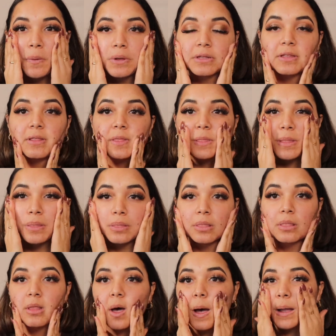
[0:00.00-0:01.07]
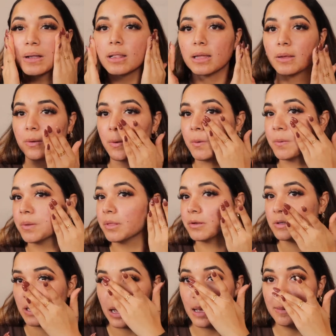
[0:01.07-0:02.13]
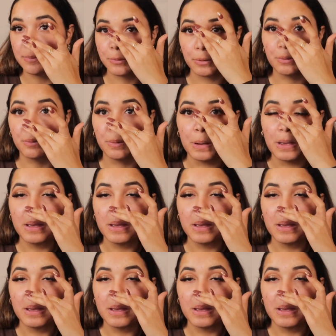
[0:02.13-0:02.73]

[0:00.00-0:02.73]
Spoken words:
It's not like over the top, so